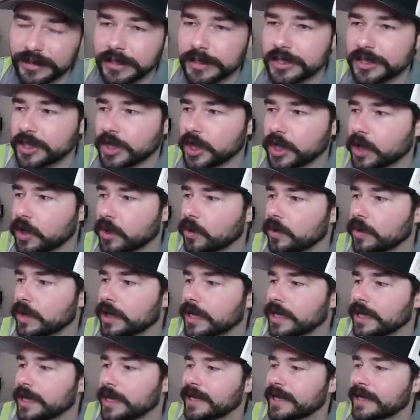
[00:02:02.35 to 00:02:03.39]
So
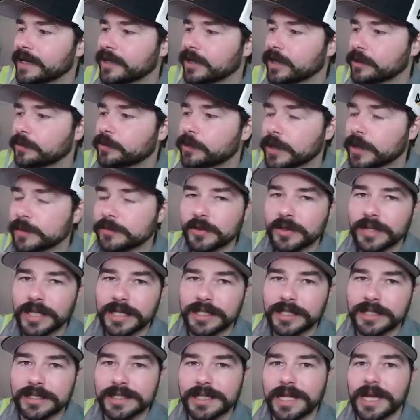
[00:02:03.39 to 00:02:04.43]
a lot of problems with
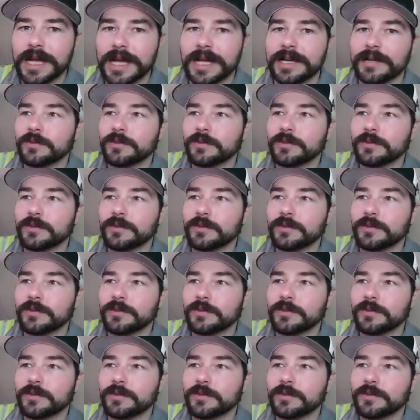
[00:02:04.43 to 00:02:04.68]
that design.